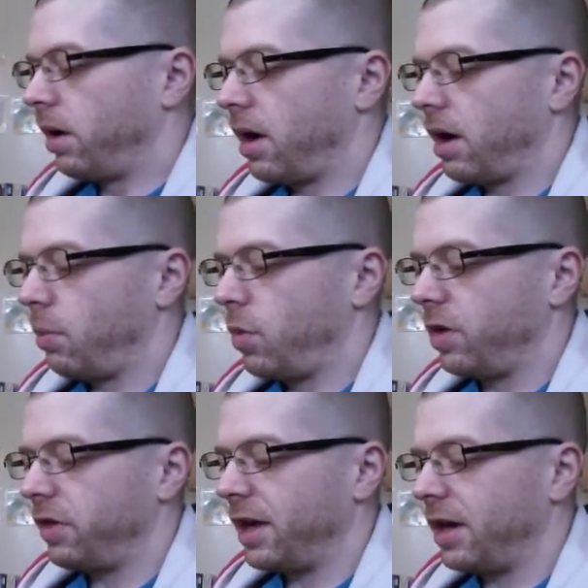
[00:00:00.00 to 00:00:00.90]
uh,
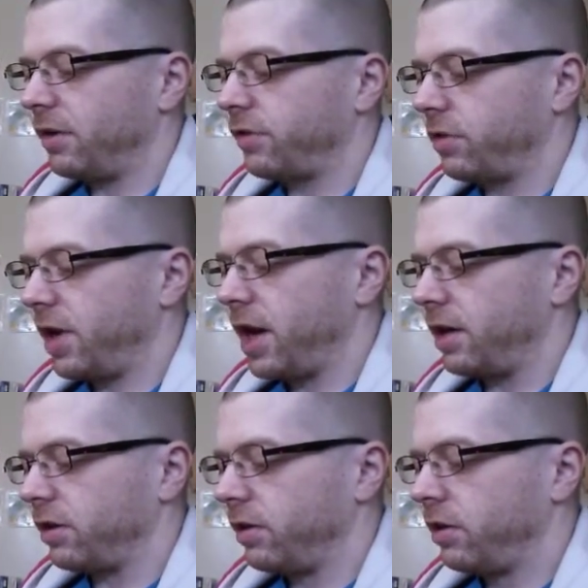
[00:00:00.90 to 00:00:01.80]
within a
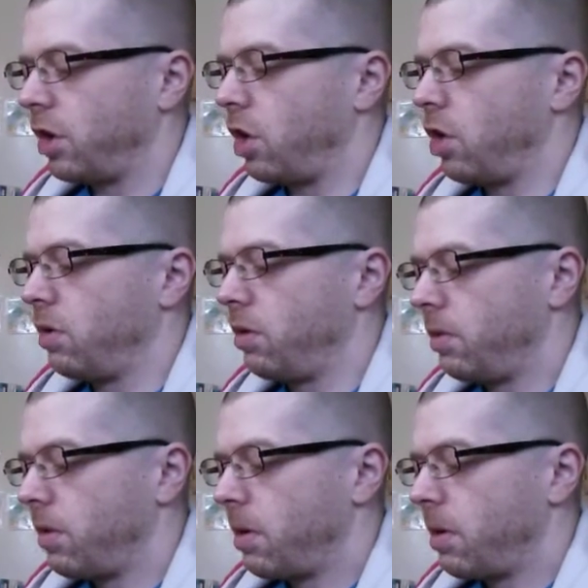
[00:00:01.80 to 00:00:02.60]
strait. No,